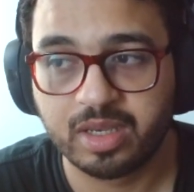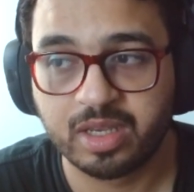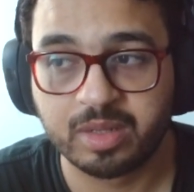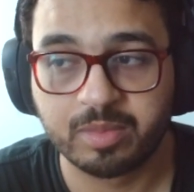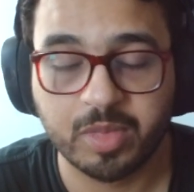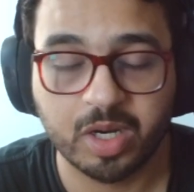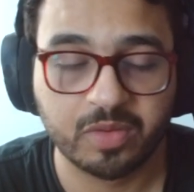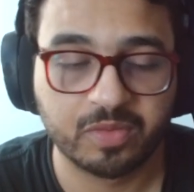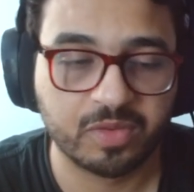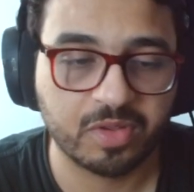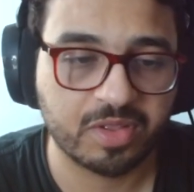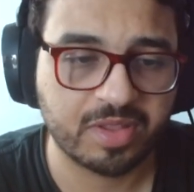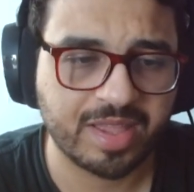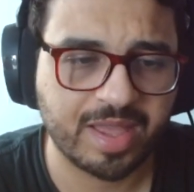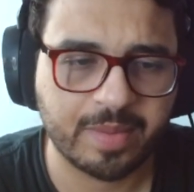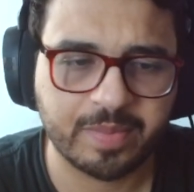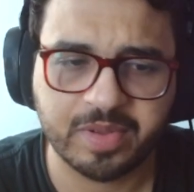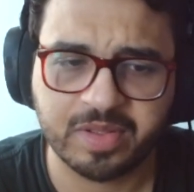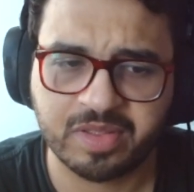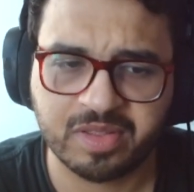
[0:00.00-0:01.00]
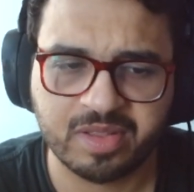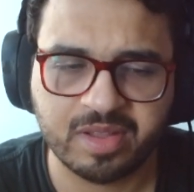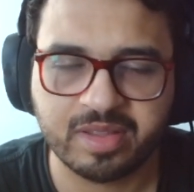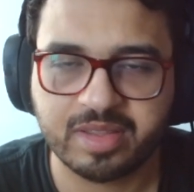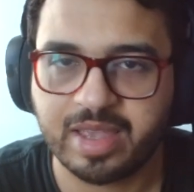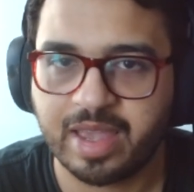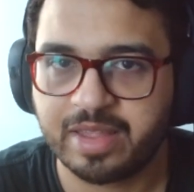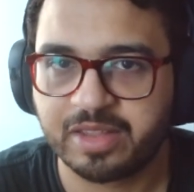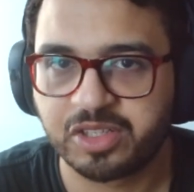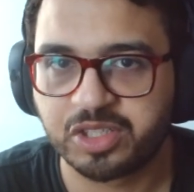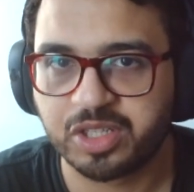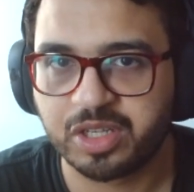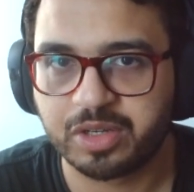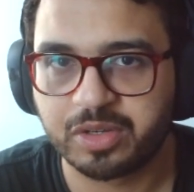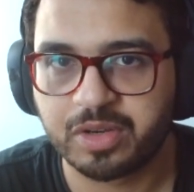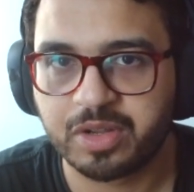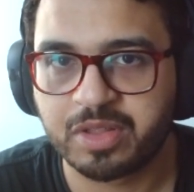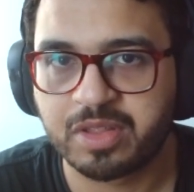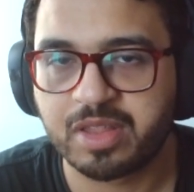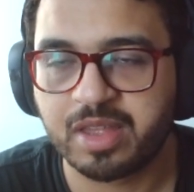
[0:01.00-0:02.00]
In Marvel Snap, it's not as
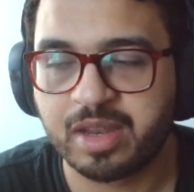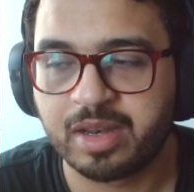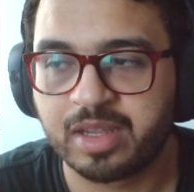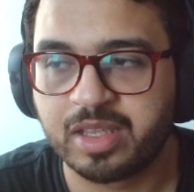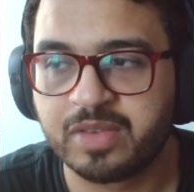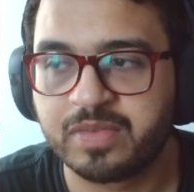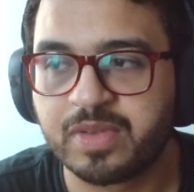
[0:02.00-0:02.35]
generous, and